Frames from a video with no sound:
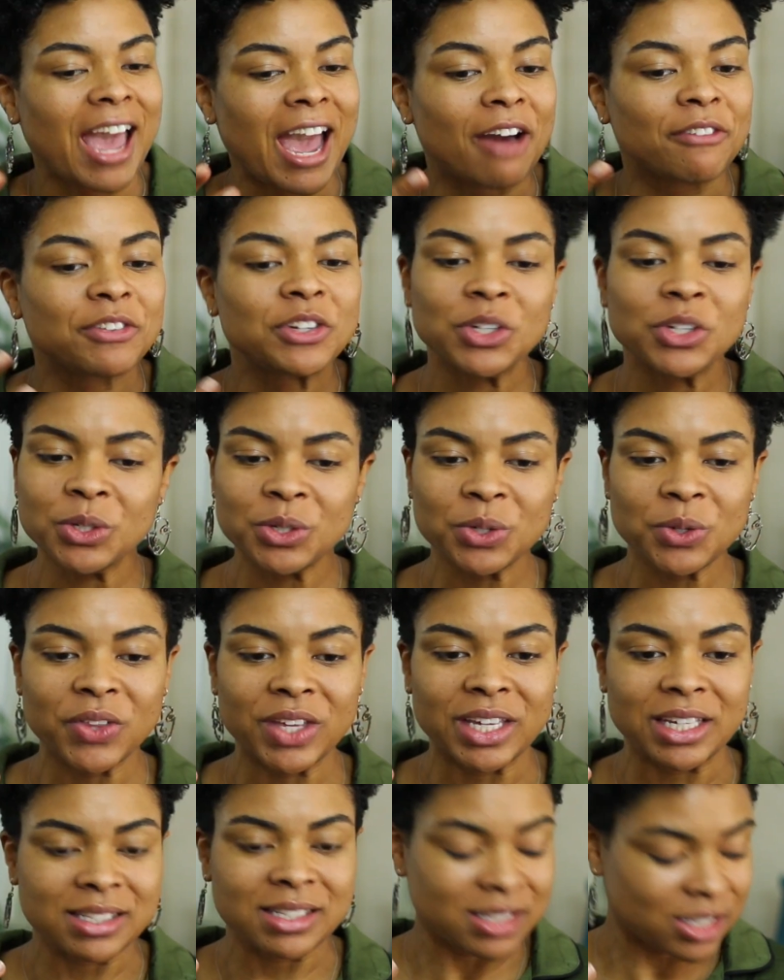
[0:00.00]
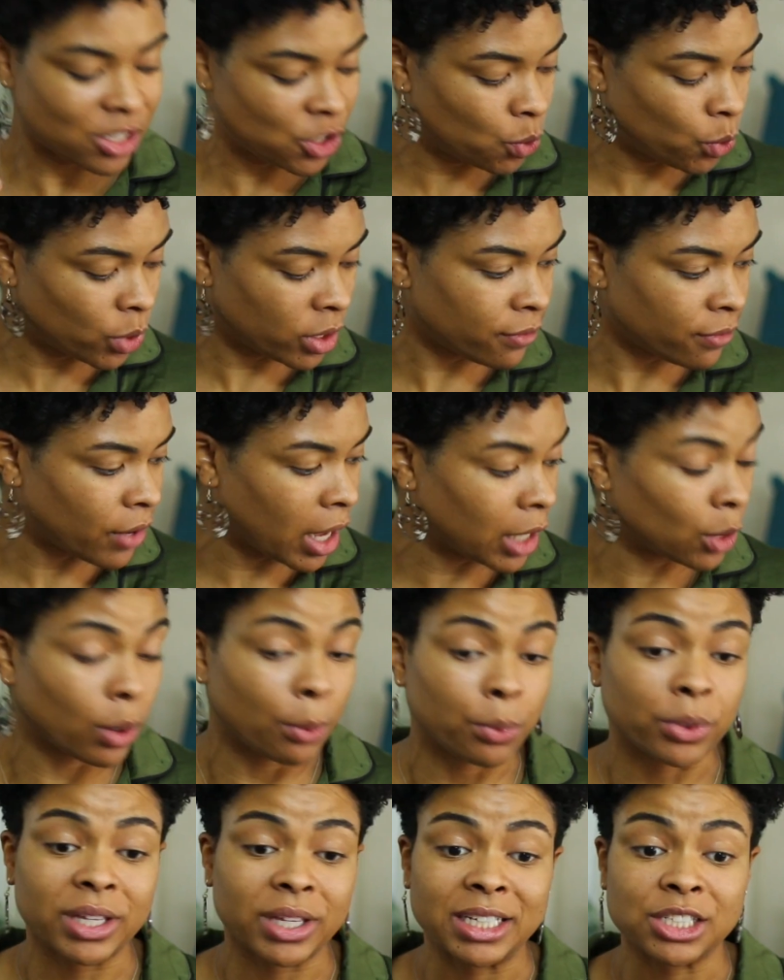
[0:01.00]
After you do this, you want to follow
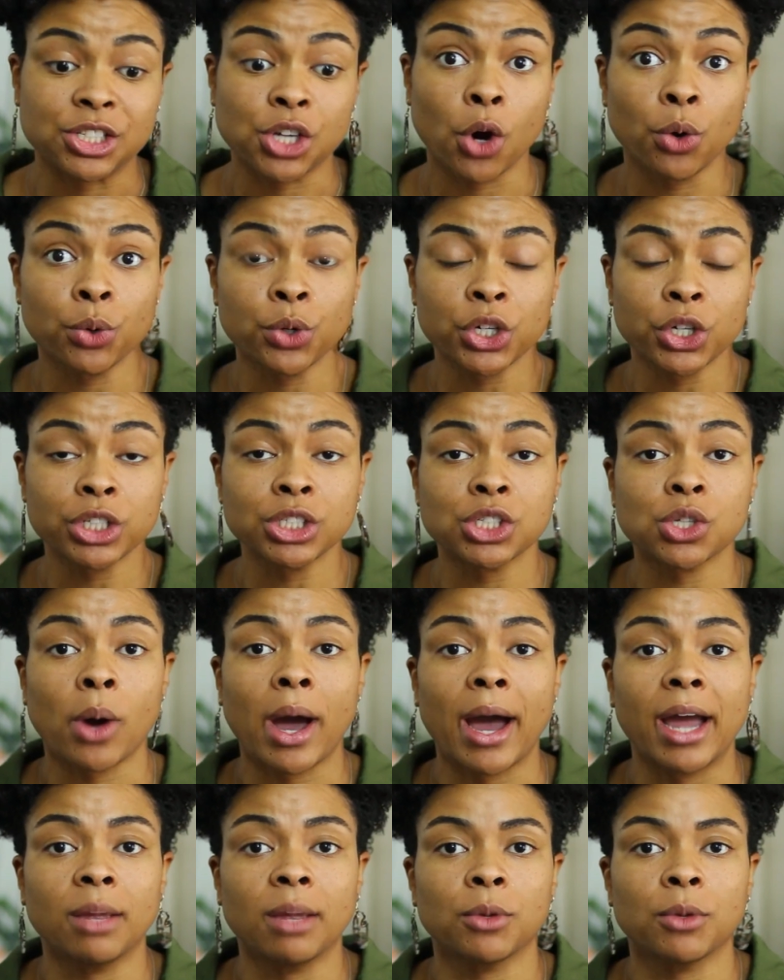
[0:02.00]
up with a toner. So I